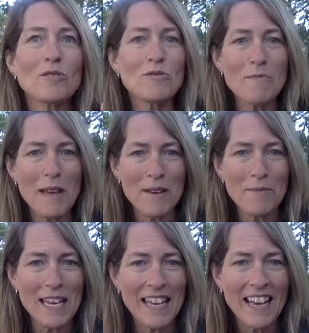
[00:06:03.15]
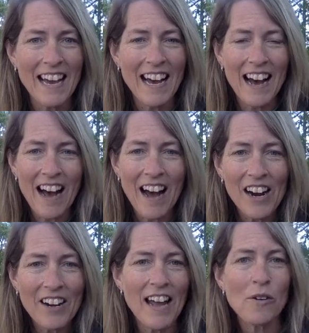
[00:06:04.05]
who maybe
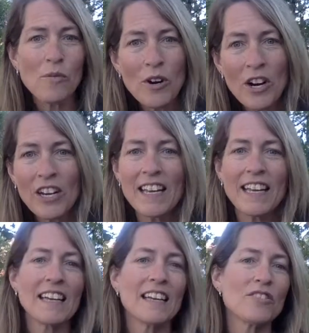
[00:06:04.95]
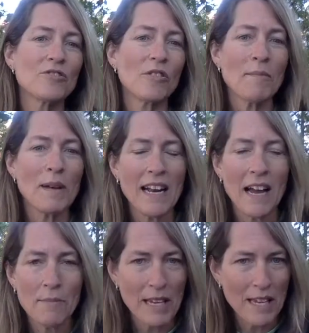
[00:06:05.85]
are at work drumming
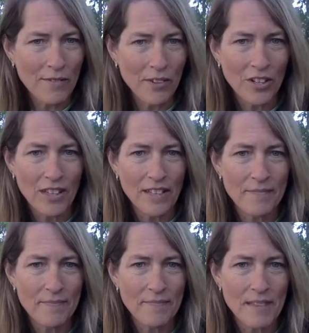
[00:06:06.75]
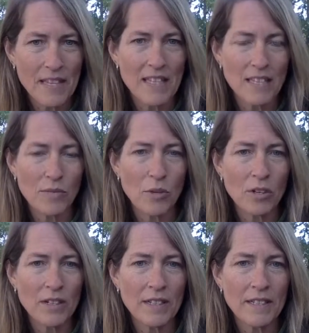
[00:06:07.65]
up evil in this
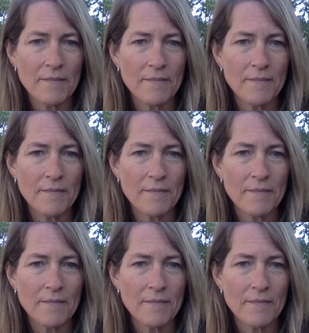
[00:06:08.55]
world.